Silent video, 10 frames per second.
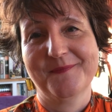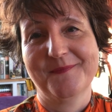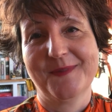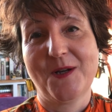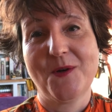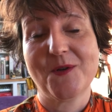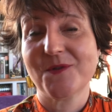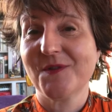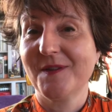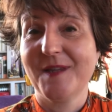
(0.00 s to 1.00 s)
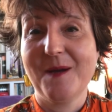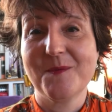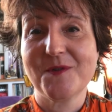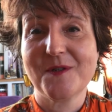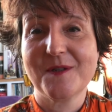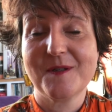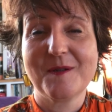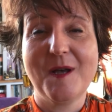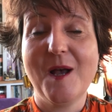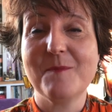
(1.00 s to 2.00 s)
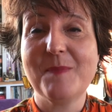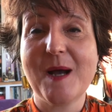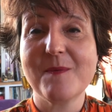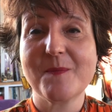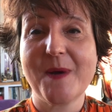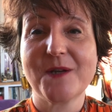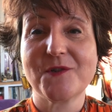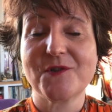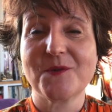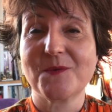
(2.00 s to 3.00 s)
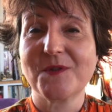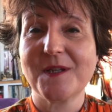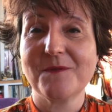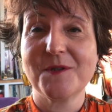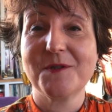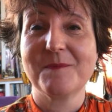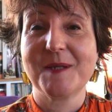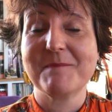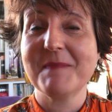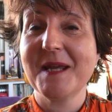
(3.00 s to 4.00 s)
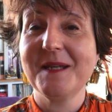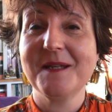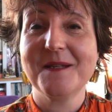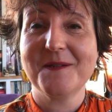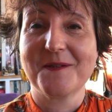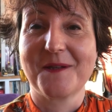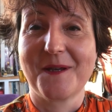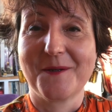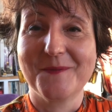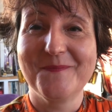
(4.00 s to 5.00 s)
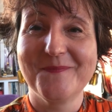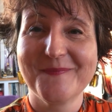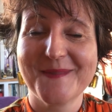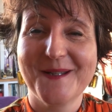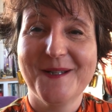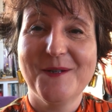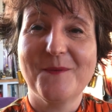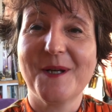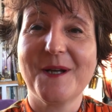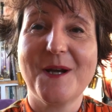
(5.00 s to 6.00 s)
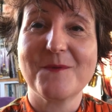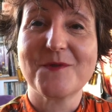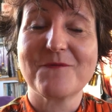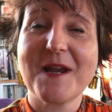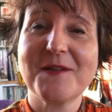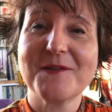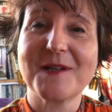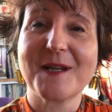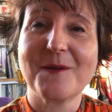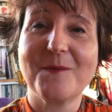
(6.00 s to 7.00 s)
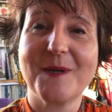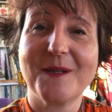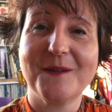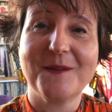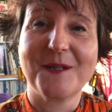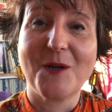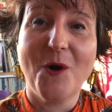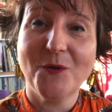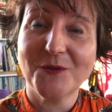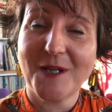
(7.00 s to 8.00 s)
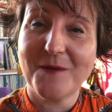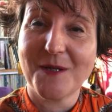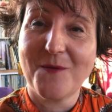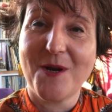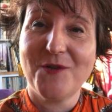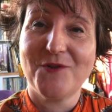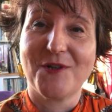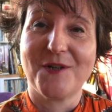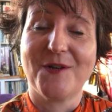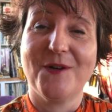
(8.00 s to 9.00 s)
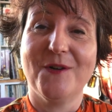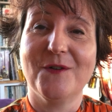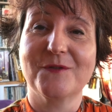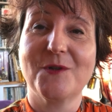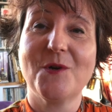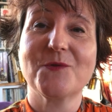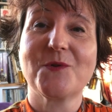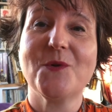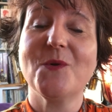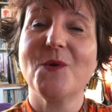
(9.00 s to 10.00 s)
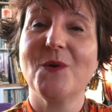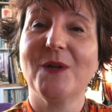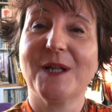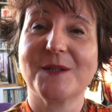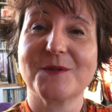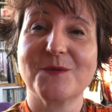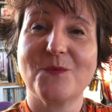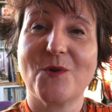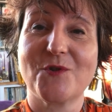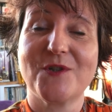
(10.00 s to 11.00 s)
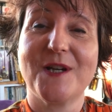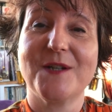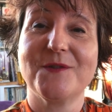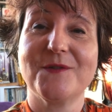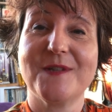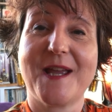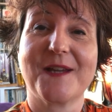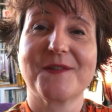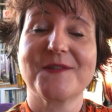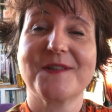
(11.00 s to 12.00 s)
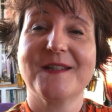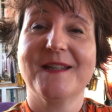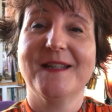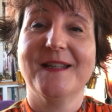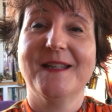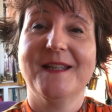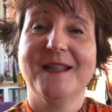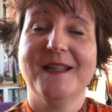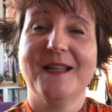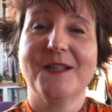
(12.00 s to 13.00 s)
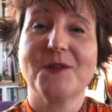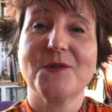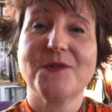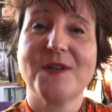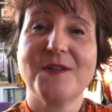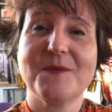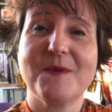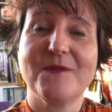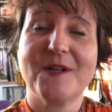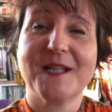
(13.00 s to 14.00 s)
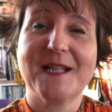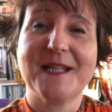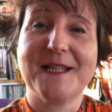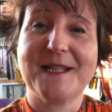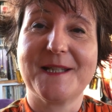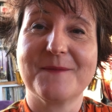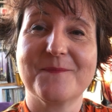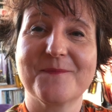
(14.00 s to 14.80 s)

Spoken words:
Because that was a Bible passage that was given to me many years ago when I was wrestling with the ongoing question of God's call and what should I do next. And God said to me very clearly